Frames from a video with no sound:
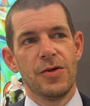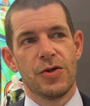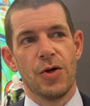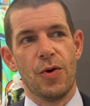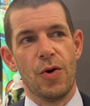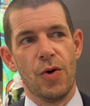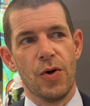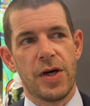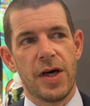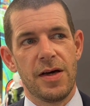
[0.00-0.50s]

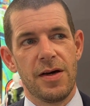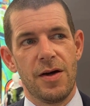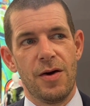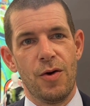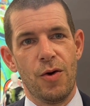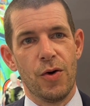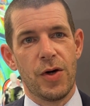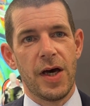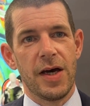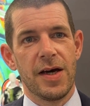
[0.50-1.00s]
So
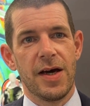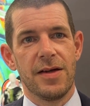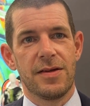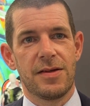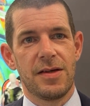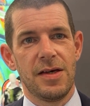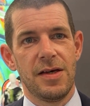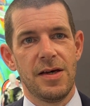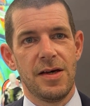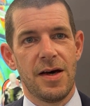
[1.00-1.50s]
looking
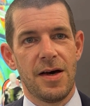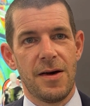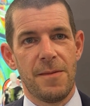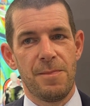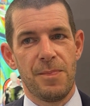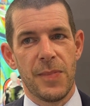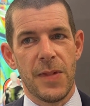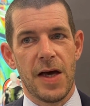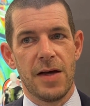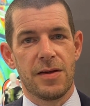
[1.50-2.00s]
at the
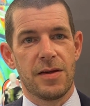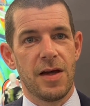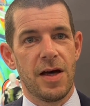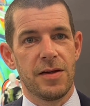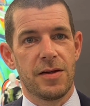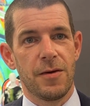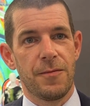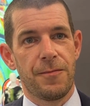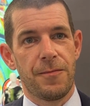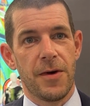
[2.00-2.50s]

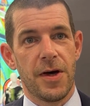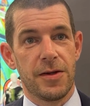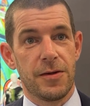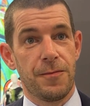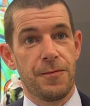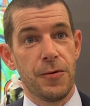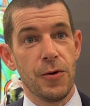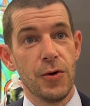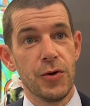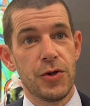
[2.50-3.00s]

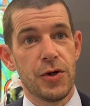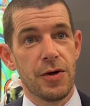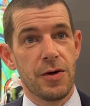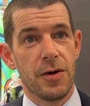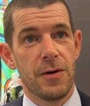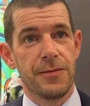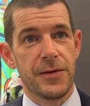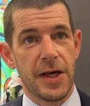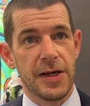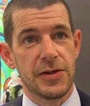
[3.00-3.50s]

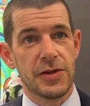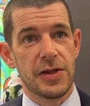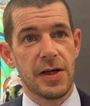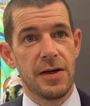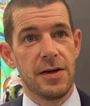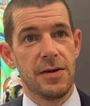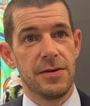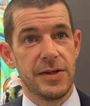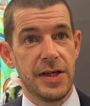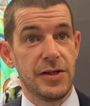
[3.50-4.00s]
future of
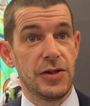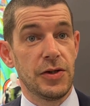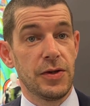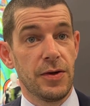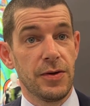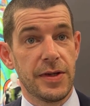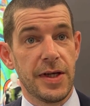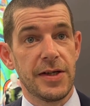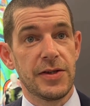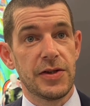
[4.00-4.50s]

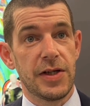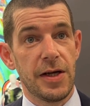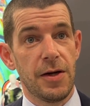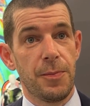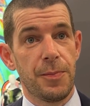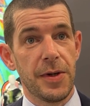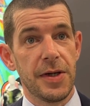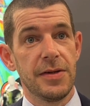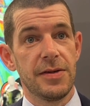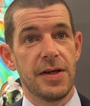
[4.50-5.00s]
digital
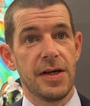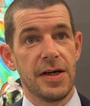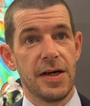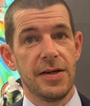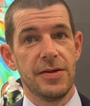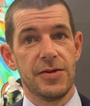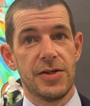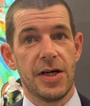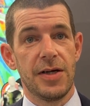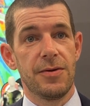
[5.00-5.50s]
textile printing
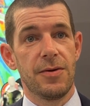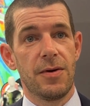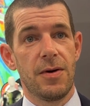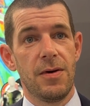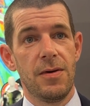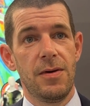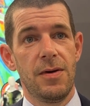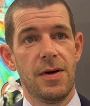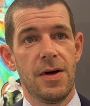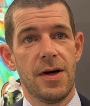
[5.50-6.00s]
in
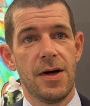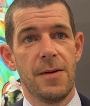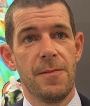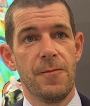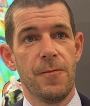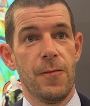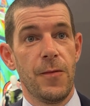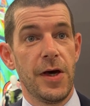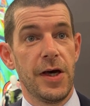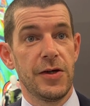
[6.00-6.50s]
general,
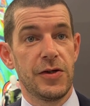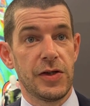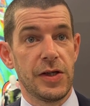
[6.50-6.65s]
we